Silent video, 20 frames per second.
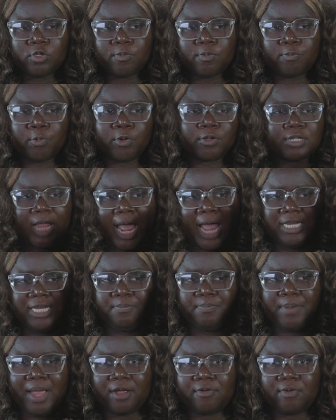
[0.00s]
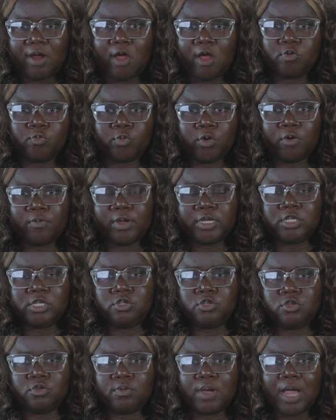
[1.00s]
But at the background, we
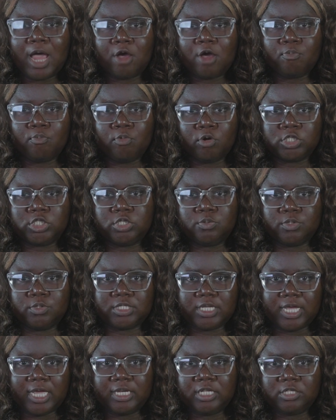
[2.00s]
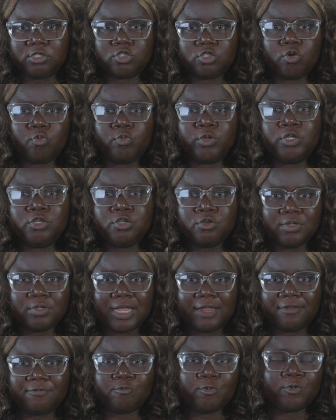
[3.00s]
already knew how much he was earning, so we knew
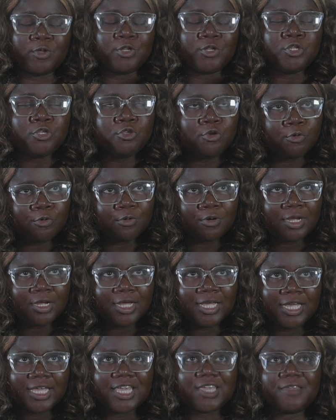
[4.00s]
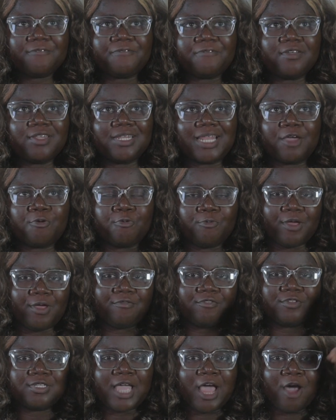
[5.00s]
it felt like we were
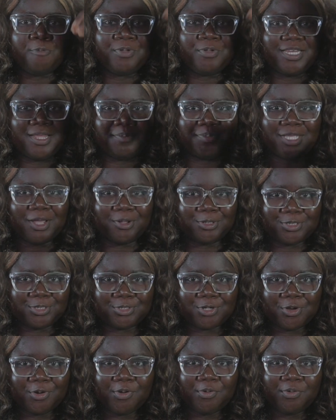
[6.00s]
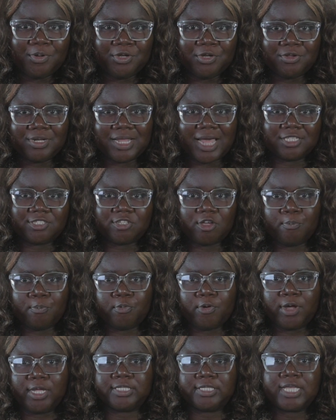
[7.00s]
even helping them tell the story. We knew that at some
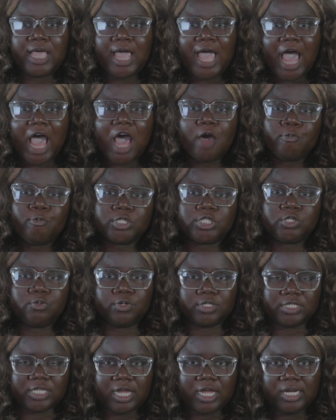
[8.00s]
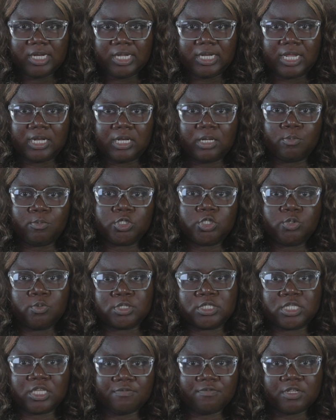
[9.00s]
point how much he was earning and how much he
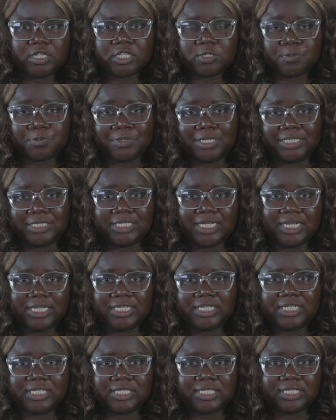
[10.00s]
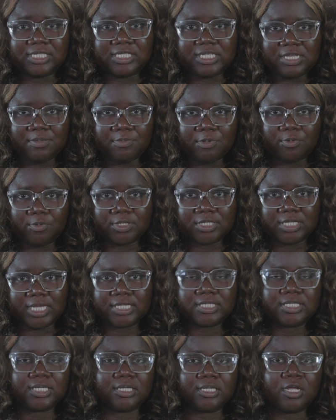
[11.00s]
was giving these people and telling his team he was
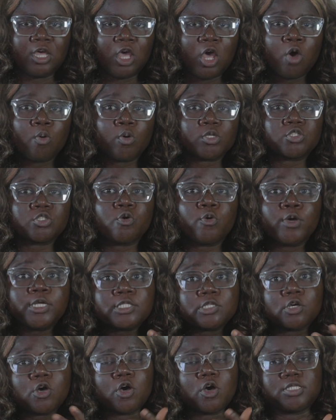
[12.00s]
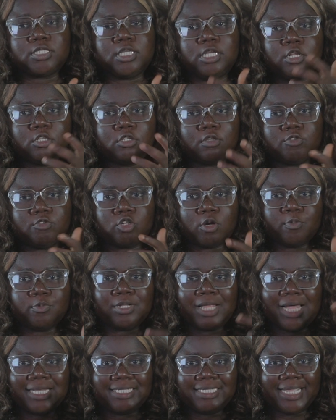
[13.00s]
getting was going to cause a lot of
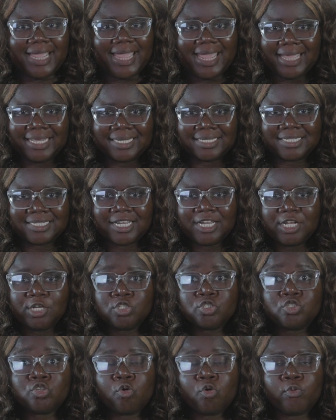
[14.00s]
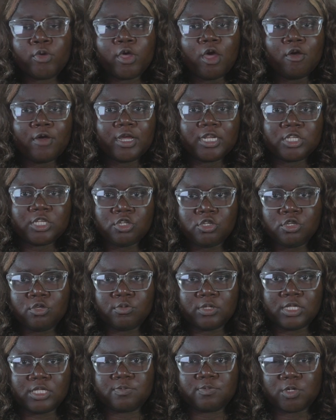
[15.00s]
trouble at the end. So we already
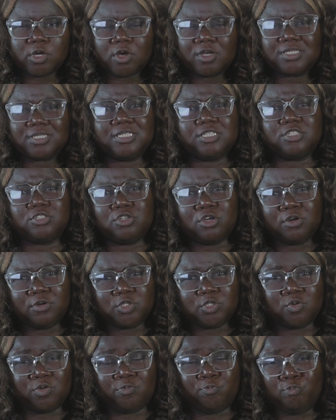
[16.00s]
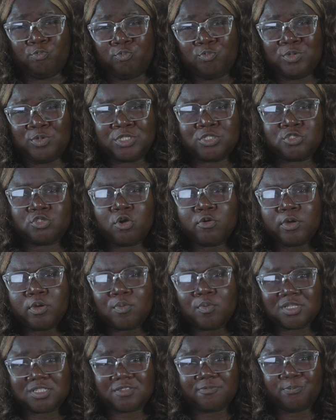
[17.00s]
knew this because the story
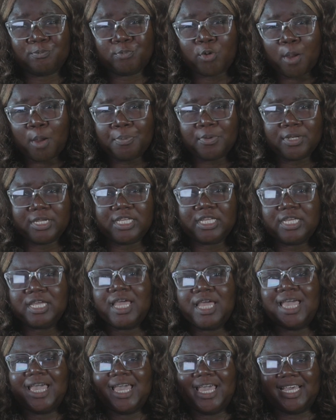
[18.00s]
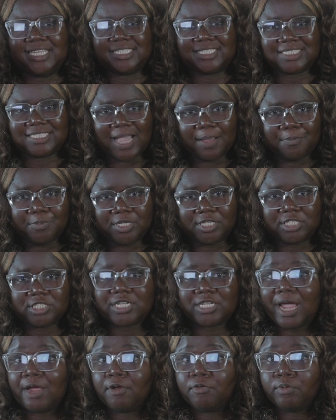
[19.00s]
was properly
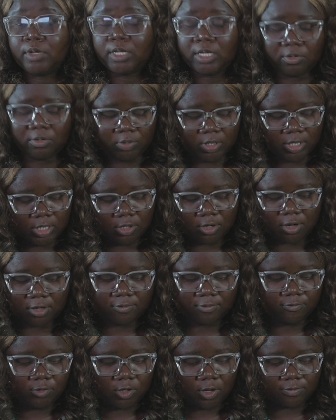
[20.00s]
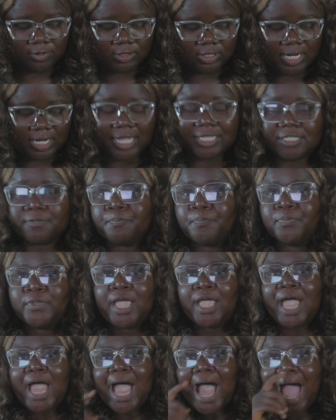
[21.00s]
established. I really loved that.
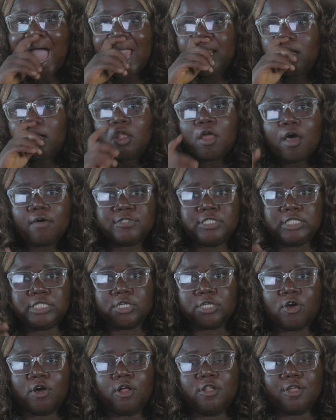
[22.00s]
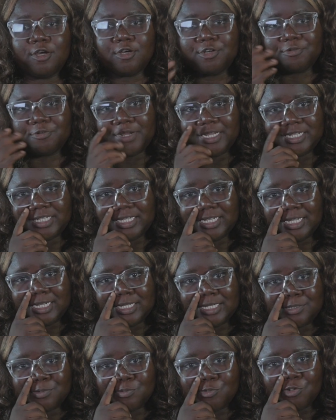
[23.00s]
I loved the color grading
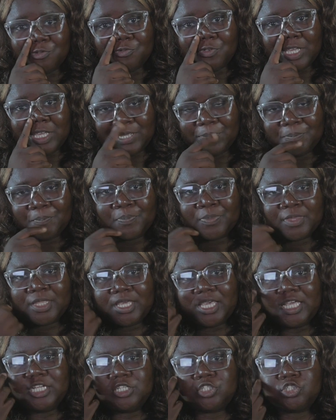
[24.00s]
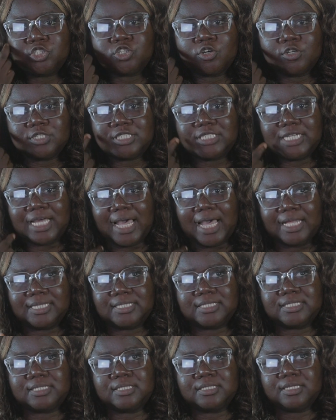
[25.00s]
in the movie. It showed
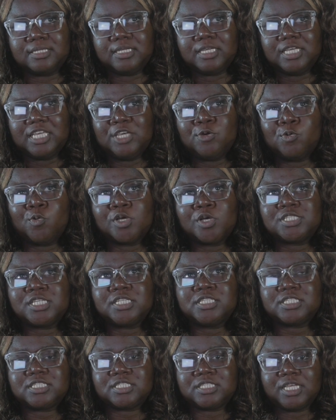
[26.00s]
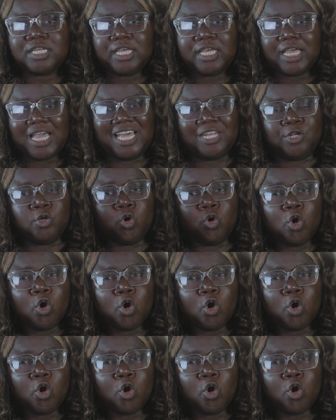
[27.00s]
that it wasn't an